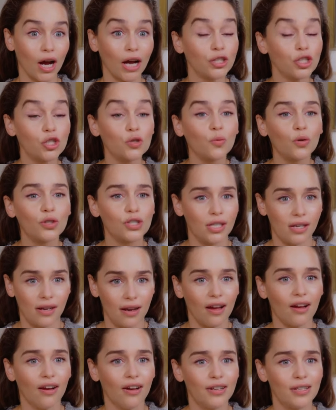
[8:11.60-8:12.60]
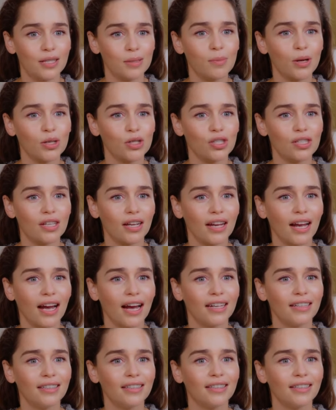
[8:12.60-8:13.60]
I just want to learn as much as I
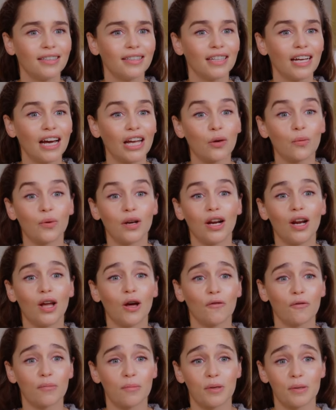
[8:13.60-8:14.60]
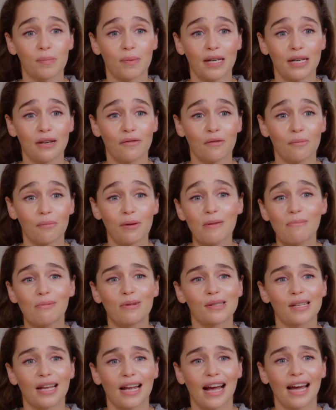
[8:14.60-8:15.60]
can, and I want to learn from as many different people
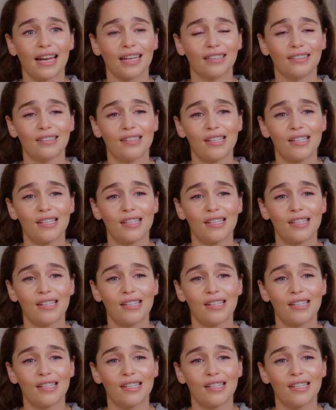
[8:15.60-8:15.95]
as I can,